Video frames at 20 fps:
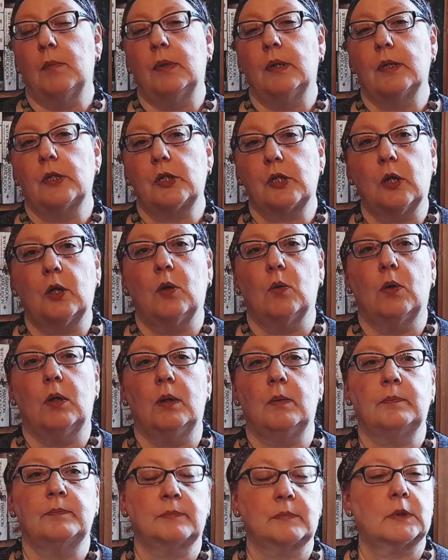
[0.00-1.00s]
So
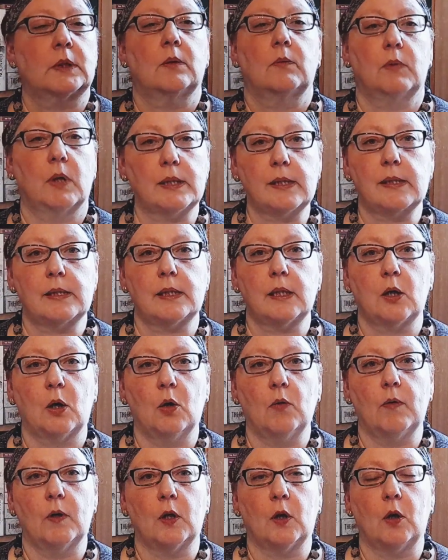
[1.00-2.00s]
what's the
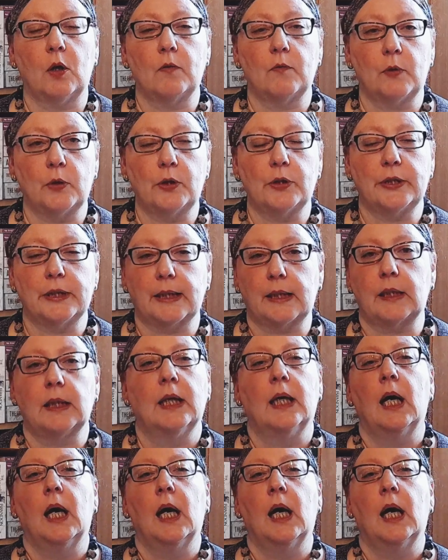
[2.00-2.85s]
overall verdict?